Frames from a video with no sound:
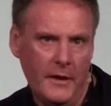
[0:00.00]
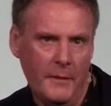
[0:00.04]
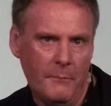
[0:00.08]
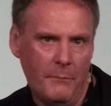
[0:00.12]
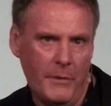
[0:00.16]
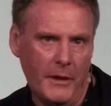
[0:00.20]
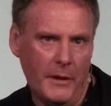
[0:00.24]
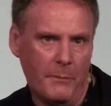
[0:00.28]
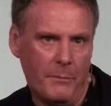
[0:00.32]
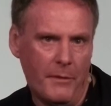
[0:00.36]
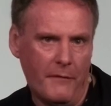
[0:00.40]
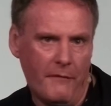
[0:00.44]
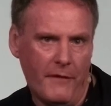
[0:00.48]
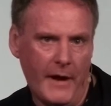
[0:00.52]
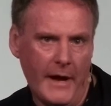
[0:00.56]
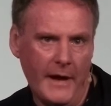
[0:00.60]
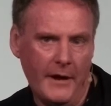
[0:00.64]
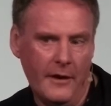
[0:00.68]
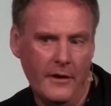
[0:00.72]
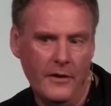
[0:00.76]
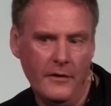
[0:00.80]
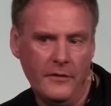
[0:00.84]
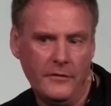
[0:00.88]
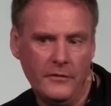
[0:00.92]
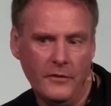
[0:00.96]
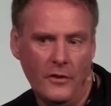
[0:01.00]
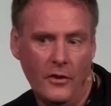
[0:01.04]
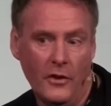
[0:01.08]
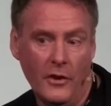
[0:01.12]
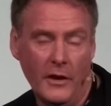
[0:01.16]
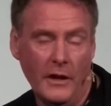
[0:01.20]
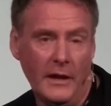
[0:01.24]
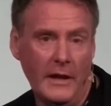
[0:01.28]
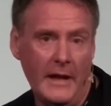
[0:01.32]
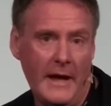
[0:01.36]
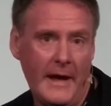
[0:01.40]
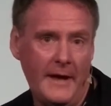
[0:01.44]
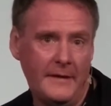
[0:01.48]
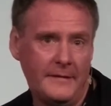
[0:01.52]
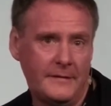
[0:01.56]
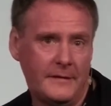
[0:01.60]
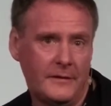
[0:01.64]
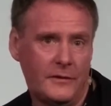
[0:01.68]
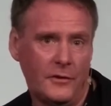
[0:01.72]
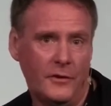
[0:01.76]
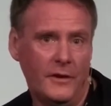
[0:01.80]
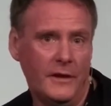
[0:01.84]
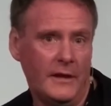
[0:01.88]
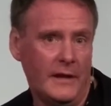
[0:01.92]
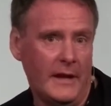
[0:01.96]
by the providers on a last
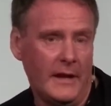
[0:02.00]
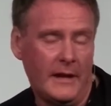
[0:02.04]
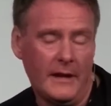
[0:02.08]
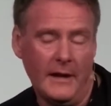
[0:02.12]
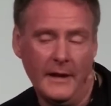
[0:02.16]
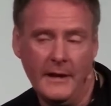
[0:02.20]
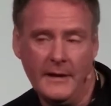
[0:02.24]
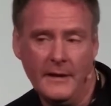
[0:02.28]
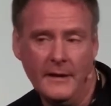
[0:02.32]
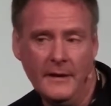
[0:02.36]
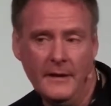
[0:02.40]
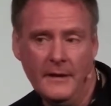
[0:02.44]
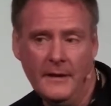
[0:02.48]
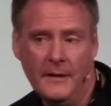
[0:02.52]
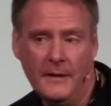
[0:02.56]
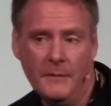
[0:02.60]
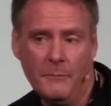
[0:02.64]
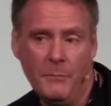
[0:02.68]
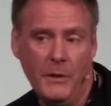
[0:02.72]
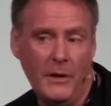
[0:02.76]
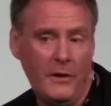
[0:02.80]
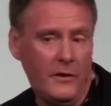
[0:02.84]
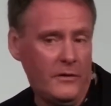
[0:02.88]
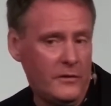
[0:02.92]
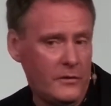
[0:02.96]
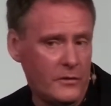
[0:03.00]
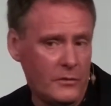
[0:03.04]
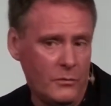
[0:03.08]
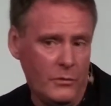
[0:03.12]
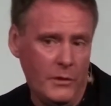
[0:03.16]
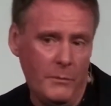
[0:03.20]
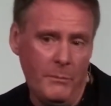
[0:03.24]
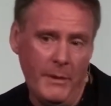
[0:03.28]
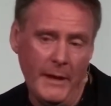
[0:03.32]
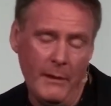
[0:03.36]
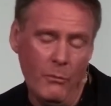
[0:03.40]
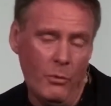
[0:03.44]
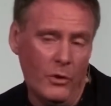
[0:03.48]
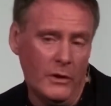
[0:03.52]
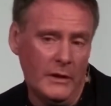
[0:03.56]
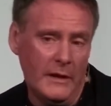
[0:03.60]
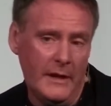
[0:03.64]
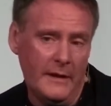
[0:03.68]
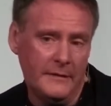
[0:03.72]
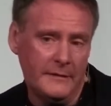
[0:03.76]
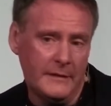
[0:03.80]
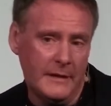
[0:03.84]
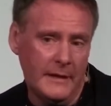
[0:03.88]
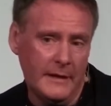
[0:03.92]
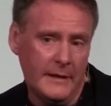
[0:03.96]
30-day click, because there can only be one
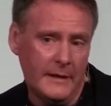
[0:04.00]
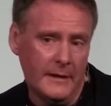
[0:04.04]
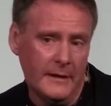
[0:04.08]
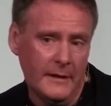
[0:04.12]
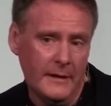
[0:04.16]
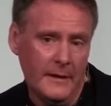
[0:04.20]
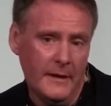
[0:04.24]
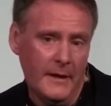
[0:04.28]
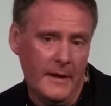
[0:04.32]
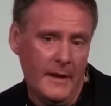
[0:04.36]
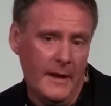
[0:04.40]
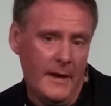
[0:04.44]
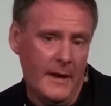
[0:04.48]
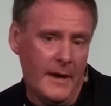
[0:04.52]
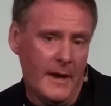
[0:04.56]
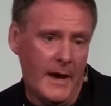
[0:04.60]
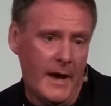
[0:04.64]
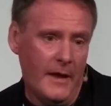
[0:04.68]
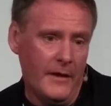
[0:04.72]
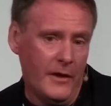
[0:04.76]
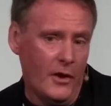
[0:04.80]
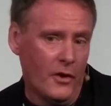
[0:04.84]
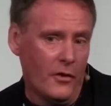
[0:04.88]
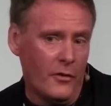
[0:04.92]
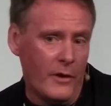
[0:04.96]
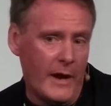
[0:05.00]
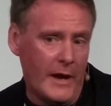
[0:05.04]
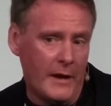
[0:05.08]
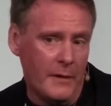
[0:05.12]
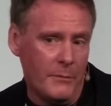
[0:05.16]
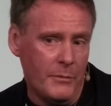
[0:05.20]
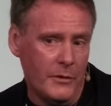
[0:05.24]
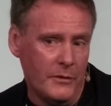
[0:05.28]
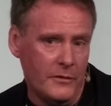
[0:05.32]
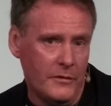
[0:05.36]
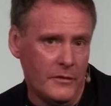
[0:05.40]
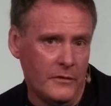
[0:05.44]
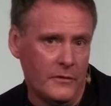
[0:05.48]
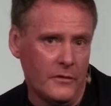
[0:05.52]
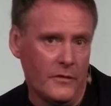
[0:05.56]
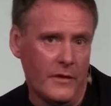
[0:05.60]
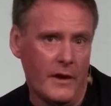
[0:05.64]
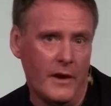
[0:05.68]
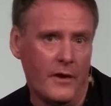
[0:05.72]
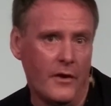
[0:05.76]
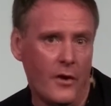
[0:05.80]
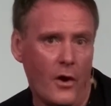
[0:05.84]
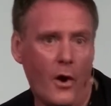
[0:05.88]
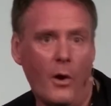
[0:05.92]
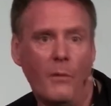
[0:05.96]
last click, and the other attributions are
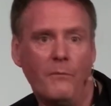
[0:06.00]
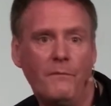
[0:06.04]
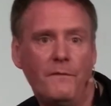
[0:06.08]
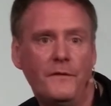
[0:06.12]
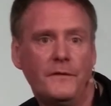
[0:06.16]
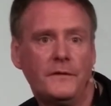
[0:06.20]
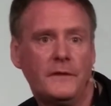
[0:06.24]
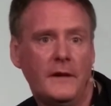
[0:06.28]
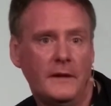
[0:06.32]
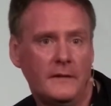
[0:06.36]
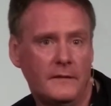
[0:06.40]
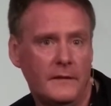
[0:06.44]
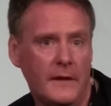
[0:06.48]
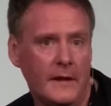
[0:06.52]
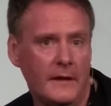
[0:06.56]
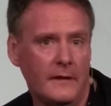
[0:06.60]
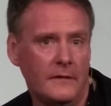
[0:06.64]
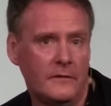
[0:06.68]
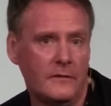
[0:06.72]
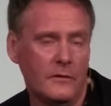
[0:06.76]
there to obfuscate things.